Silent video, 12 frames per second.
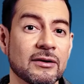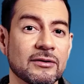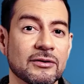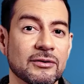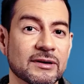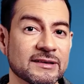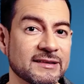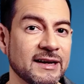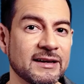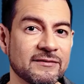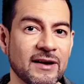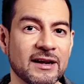You can take
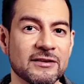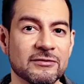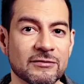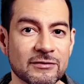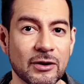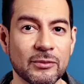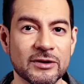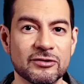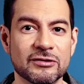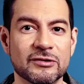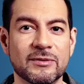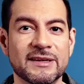advantage of low
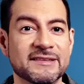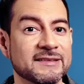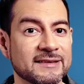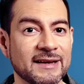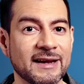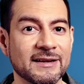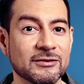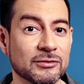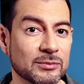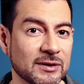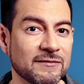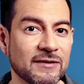interest rates today to
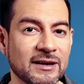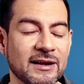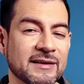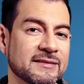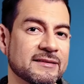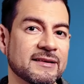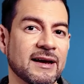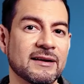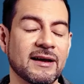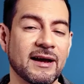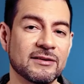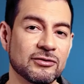refinance debt
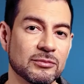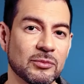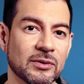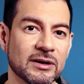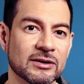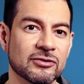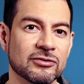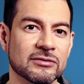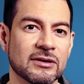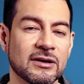and your mortgage.